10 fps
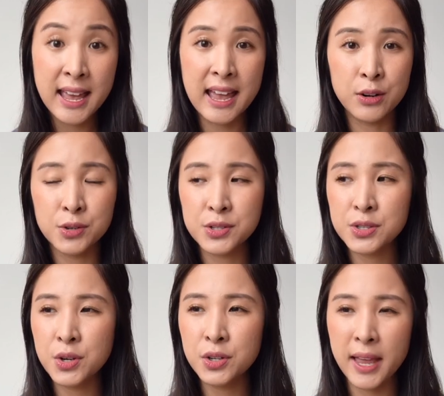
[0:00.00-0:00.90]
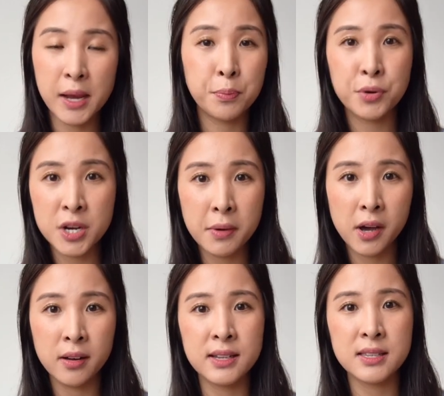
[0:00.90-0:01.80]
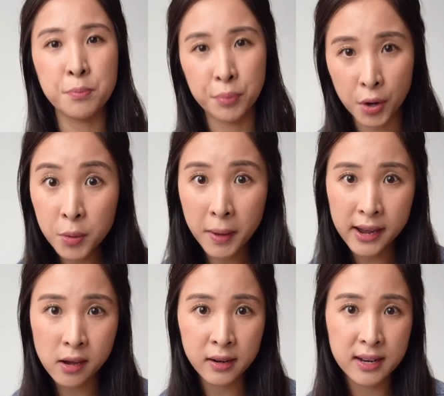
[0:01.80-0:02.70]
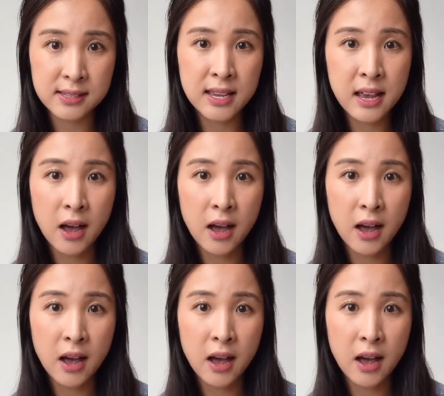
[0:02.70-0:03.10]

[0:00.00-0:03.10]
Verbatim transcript: and also like prebiotics and probiotics